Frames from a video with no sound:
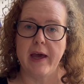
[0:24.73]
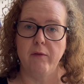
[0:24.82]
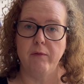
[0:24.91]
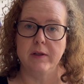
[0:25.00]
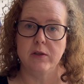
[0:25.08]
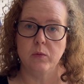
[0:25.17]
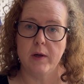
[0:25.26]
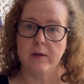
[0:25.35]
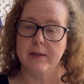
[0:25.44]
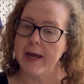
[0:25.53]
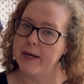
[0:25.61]
helpful as
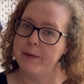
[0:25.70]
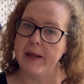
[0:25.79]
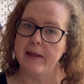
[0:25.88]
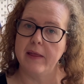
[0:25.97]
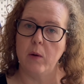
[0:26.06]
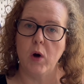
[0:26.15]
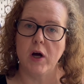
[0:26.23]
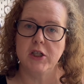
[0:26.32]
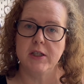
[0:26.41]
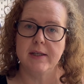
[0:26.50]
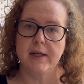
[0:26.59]
well to anybody that
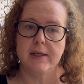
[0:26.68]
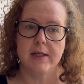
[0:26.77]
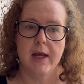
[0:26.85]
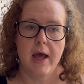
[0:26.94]
watches it.